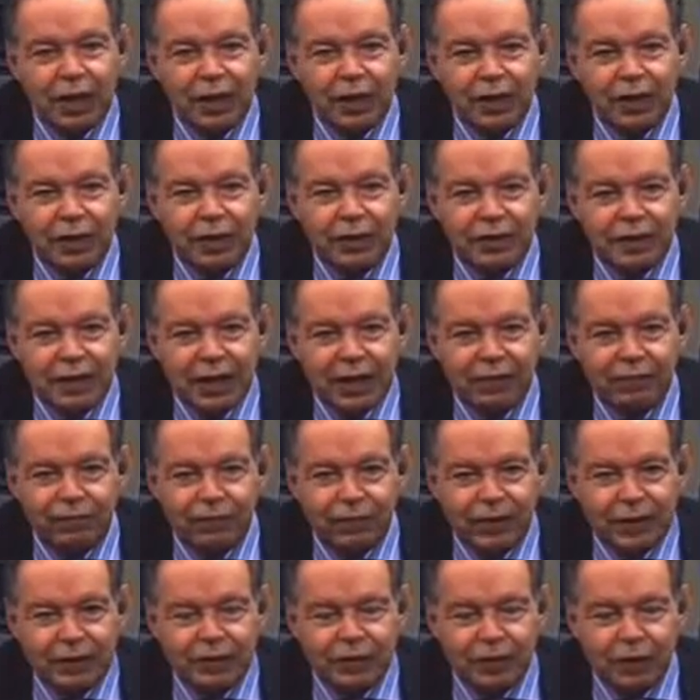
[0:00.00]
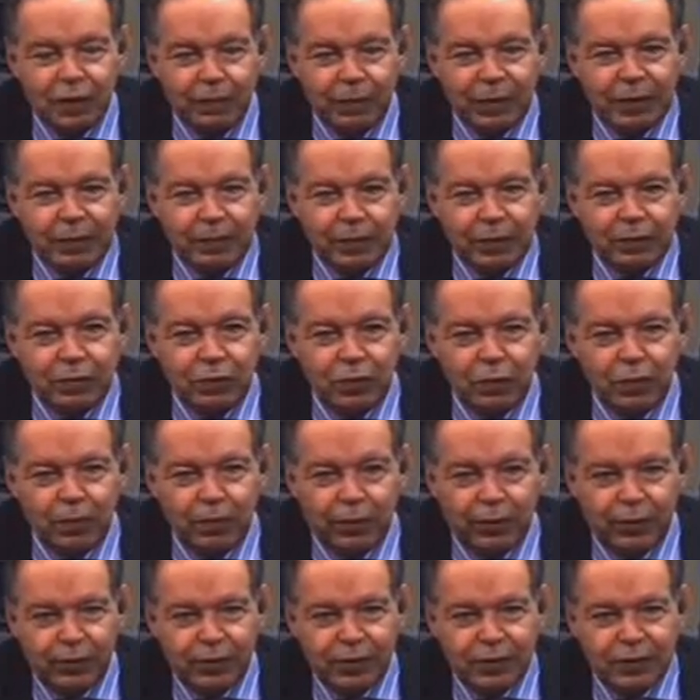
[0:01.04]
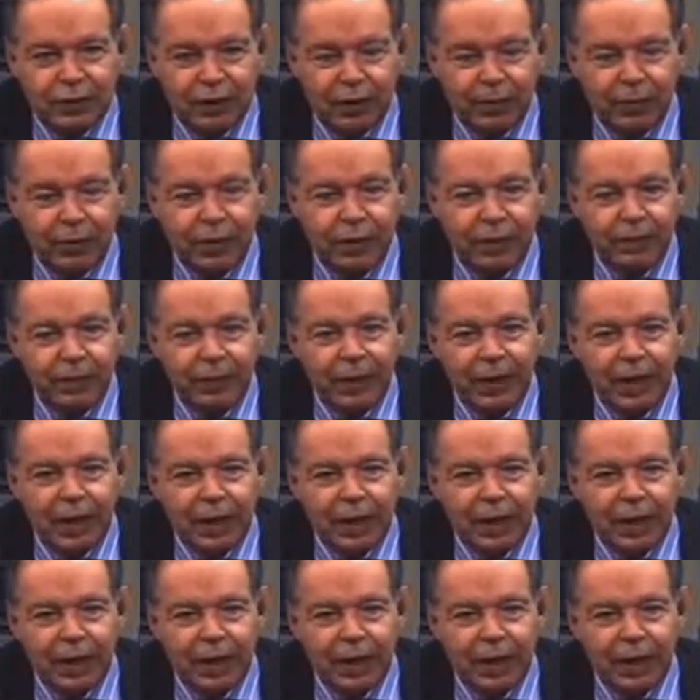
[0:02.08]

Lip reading: There's a fixed commitment to employ someone,